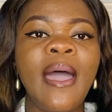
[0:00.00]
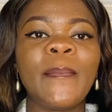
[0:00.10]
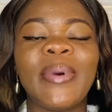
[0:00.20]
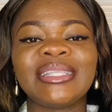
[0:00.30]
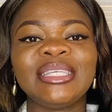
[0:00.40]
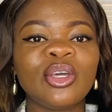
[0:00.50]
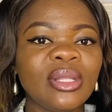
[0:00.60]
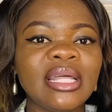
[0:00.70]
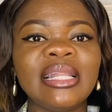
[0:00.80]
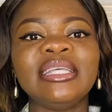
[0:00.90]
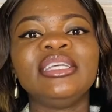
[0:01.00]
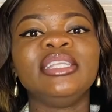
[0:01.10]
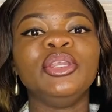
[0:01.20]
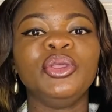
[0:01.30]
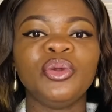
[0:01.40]
particularly the
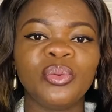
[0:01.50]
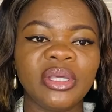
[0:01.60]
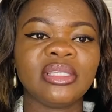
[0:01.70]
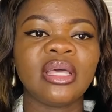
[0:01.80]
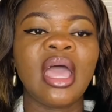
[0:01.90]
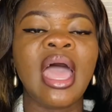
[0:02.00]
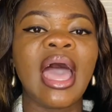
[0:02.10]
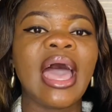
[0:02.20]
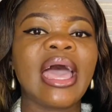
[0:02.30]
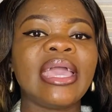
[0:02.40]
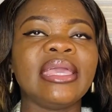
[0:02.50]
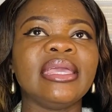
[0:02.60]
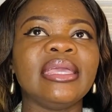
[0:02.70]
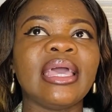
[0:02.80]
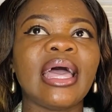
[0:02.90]
new wigs.
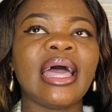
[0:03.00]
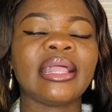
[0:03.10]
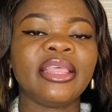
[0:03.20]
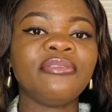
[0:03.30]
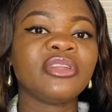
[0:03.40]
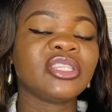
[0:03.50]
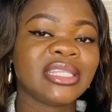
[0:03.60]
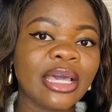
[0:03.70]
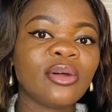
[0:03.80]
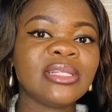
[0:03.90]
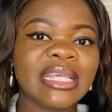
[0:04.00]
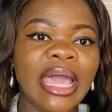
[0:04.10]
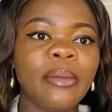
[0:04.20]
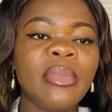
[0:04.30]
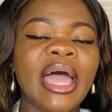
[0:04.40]
I think for the second
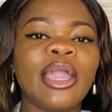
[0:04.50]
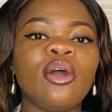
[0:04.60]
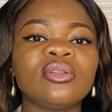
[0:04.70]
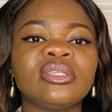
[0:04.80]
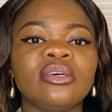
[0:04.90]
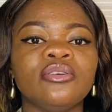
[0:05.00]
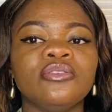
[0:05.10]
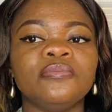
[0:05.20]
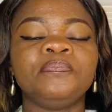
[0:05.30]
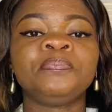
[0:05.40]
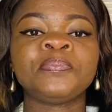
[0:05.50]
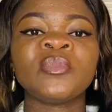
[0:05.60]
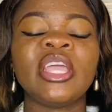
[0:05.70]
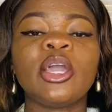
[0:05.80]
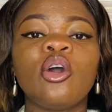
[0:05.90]
time I got
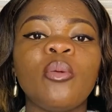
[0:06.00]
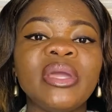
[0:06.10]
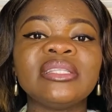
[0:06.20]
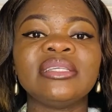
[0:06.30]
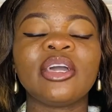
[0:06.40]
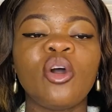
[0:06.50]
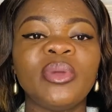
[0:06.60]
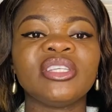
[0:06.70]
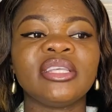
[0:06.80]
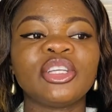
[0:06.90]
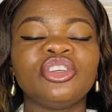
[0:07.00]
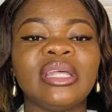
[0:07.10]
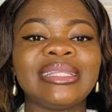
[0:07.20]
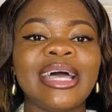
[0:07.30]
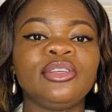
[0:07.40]
a comment in the comment section
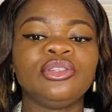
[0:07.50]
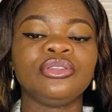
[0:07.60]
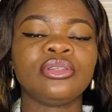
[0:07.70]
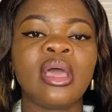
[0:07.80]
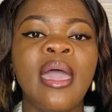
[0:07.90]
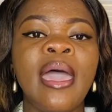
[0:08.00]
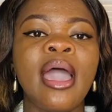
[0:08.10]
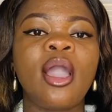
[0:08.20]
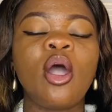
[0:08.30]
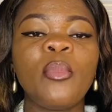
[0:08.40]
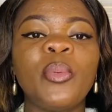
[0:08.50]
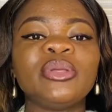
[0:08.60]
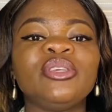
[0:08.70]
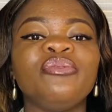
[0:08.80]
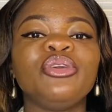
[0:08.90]
that I should come up
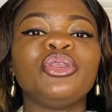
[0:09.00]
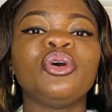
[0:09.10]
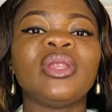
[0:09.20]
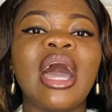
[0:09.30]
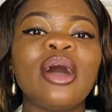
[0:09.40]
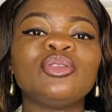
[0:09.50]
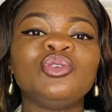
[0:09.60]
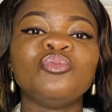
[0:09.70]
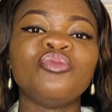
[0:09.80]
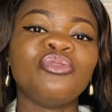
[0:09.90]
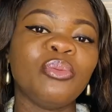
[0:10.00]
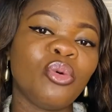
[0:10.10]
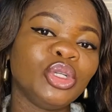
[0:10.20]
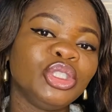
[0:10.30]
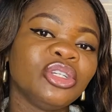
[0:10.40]
with a video on how to move a
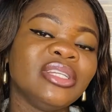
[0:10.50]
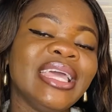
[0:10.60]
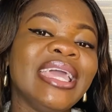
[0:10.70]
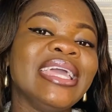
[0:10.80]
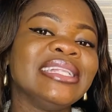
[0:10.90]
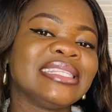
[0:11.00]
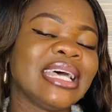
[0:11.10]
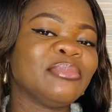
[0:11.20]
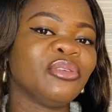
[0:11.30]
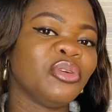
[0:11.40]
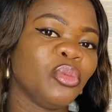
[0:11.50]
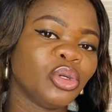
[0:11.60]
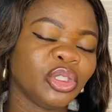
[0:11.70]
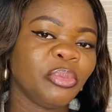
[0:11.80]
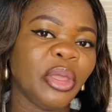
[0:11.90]
motion in terms of the
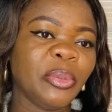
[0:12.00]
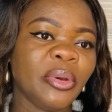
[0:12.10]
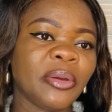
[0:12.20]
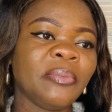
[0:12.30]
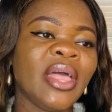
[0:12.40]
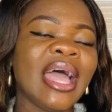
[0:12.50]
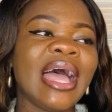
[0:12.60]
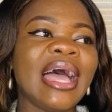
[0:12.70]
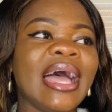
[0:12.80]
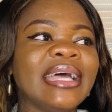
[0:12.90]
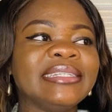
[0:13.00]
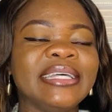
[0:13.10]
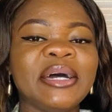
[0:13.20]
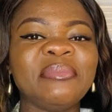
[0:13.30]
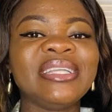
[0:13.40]
motion paper, and
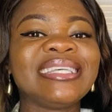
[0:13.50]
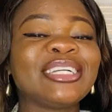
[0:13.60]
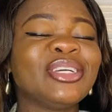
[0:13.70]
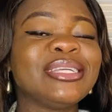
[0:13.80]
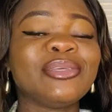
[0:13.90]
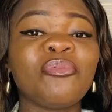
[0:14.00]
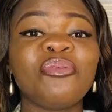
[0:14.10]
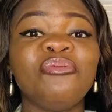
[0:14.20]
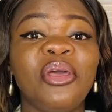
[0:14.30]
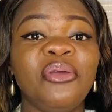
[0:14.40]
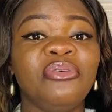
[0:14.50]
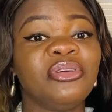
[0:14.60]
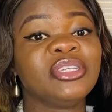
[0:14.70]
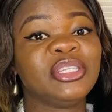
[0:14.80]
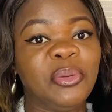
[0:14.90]
it's actually something very,
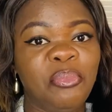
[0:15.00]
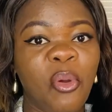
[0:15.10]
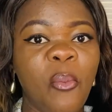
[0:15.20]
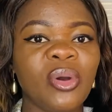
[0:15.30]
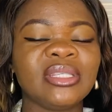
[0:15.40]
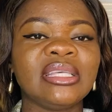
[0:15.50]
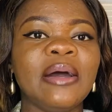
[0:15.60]
very simple, but